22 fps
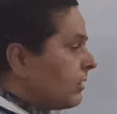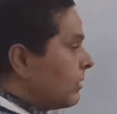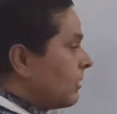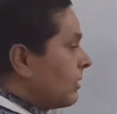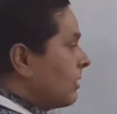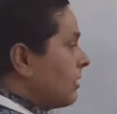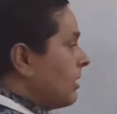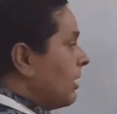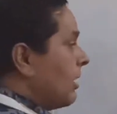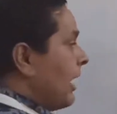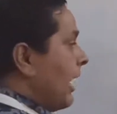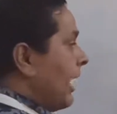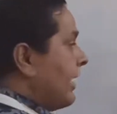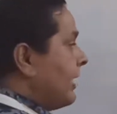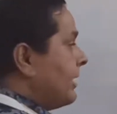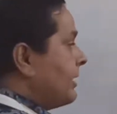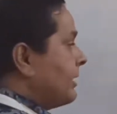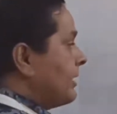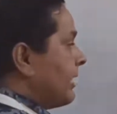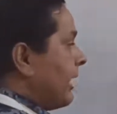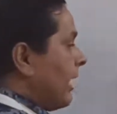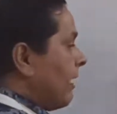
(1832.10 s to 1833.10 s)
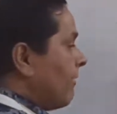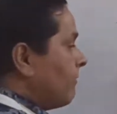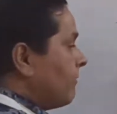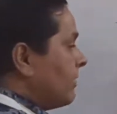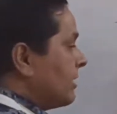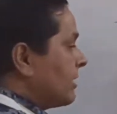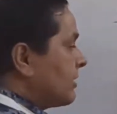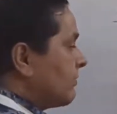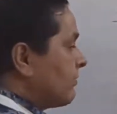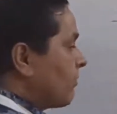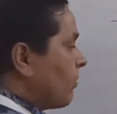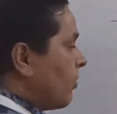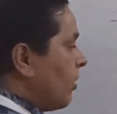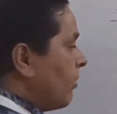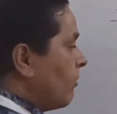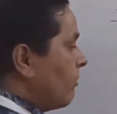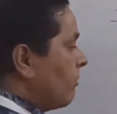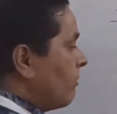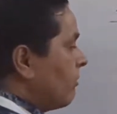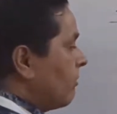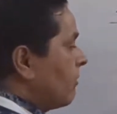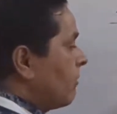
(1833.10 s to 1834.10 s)
the light travels
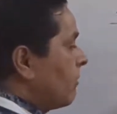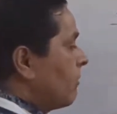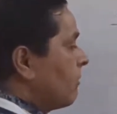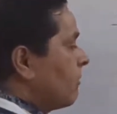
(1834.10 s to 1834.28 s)
from